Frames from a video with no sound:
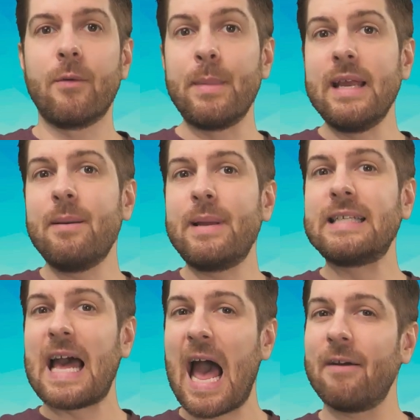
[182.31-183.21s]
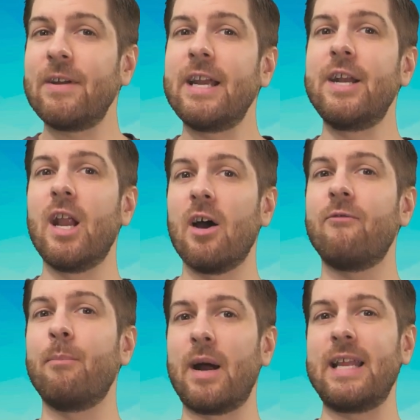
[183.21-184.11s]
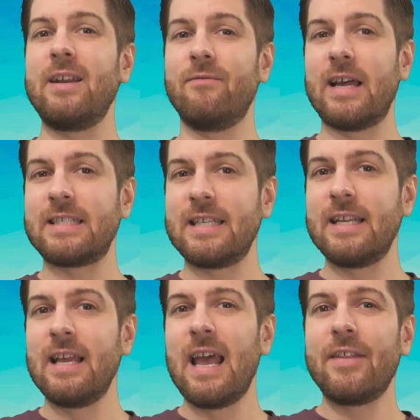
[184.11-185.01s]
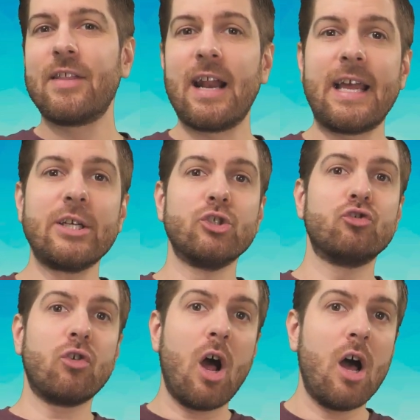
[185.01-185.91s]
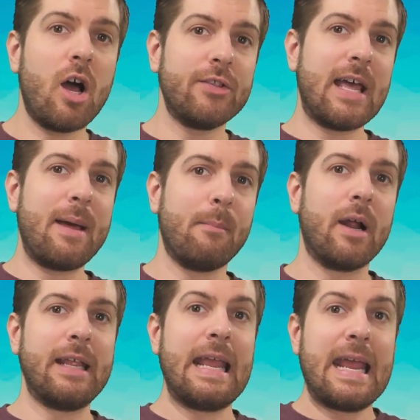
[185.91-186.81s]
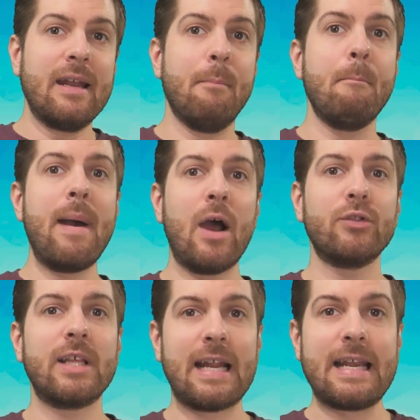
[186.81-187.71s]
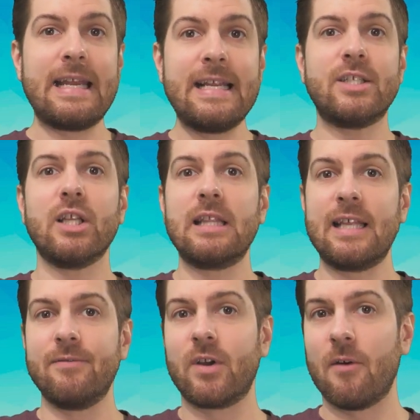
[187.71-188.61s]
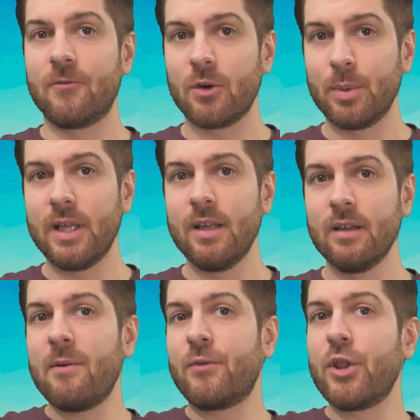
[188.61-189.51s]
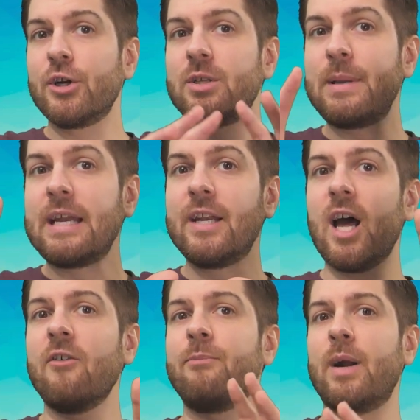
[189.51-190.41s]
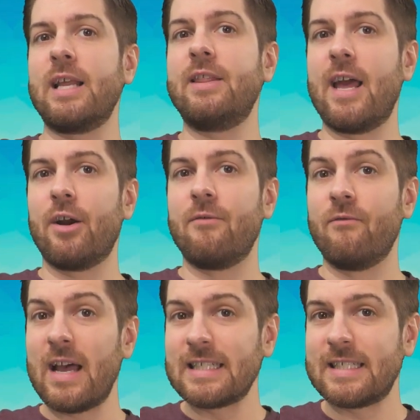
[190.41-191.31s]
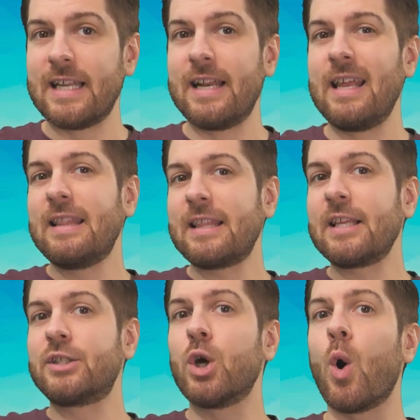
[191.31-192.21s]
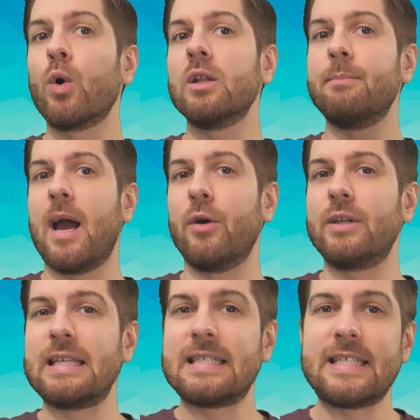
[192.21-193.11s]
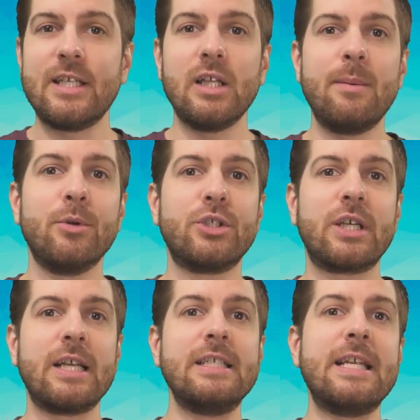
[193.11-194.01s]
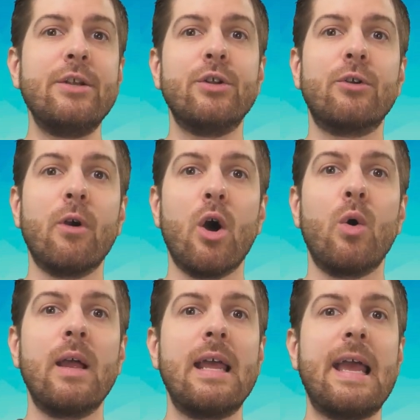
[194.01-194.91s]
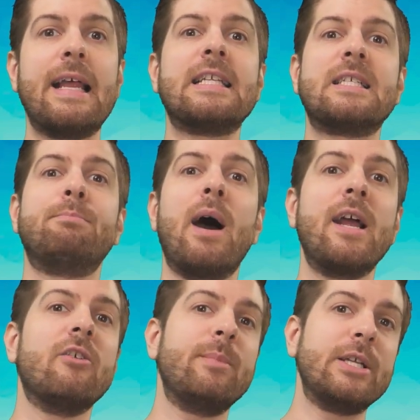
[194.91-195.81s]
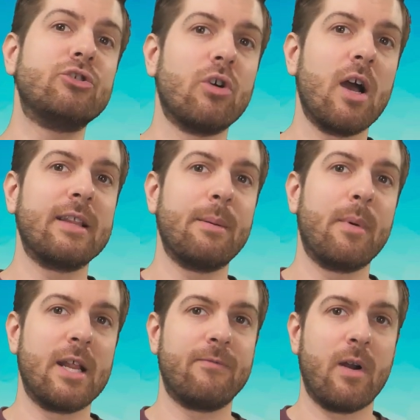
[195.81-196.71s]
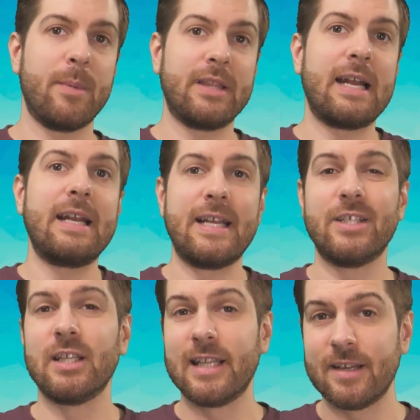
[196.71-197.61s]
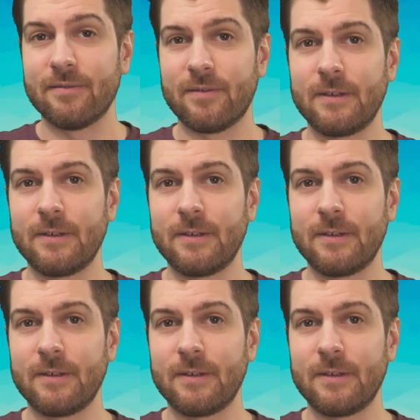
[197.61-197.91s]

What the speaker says: For me, it means having enough money invested that I can draw on that money an amount that I need to live comfortably, but for there to be enough money there invested that the total amount is still able to continue to grow in spite of me drawing the money from it that I need to live.